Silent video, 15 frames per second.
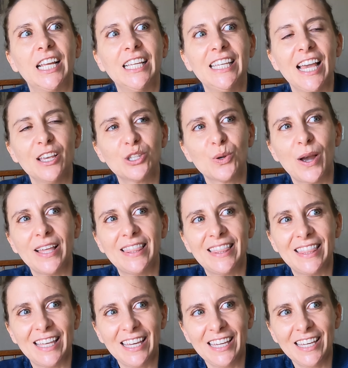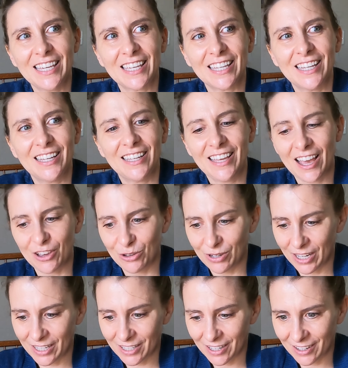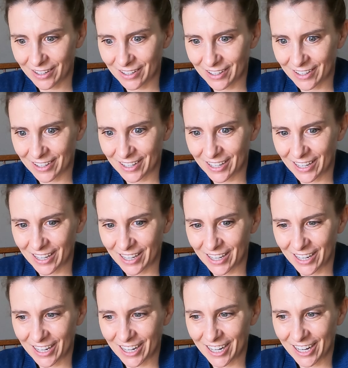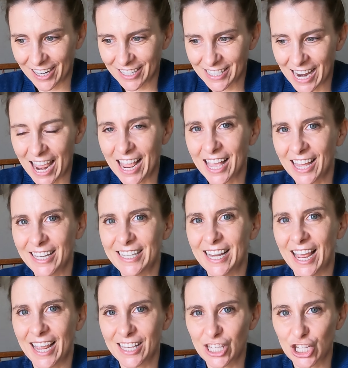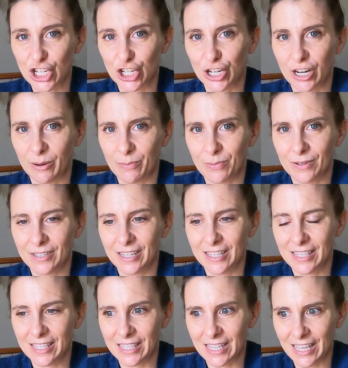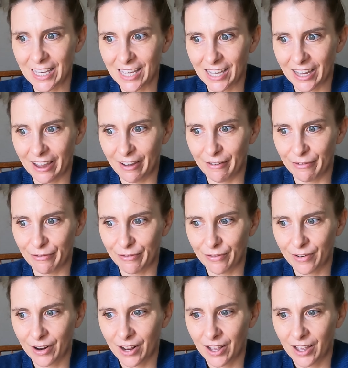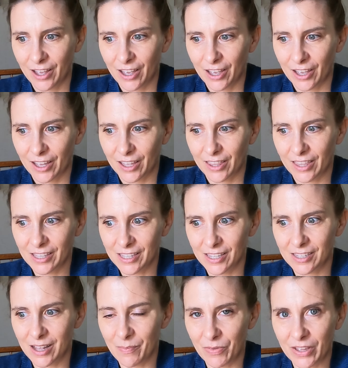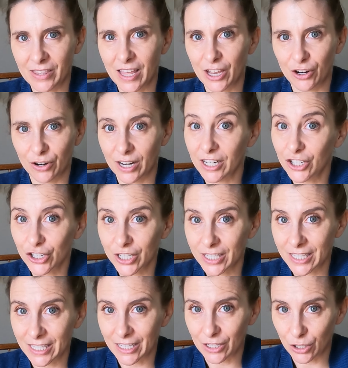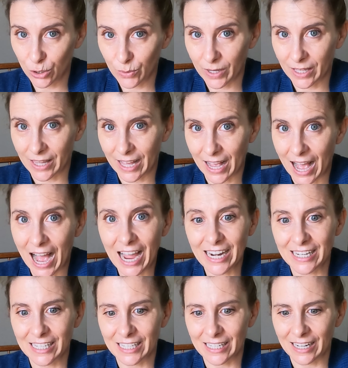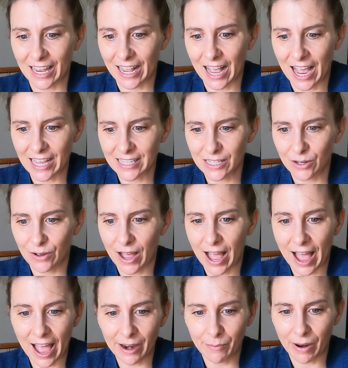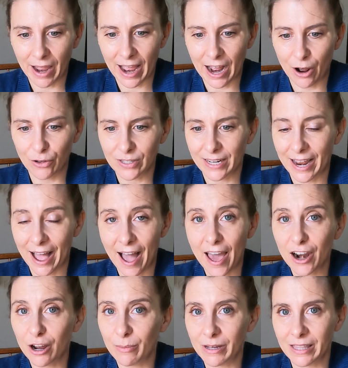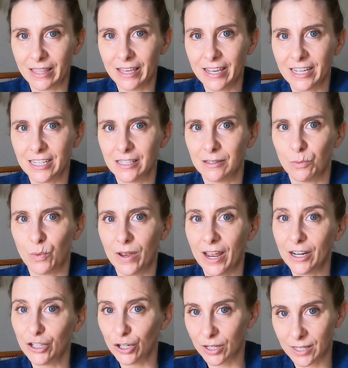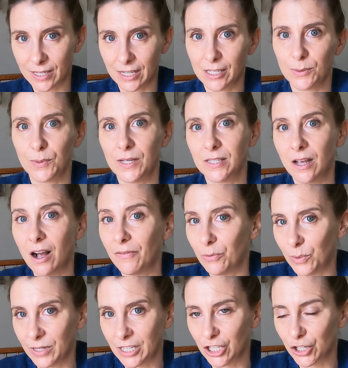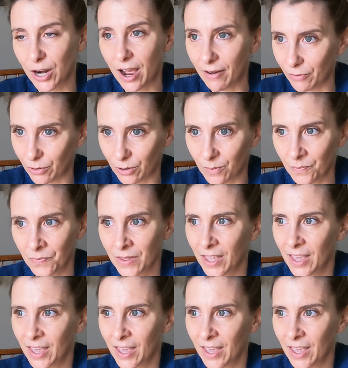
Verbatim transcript: Yeah, so I think, yeah, you need to take a test trip to see if this is something that you're interested in doing, like I did. Like, I still had my house and had all my things when I took 6 weeks off and went to travel.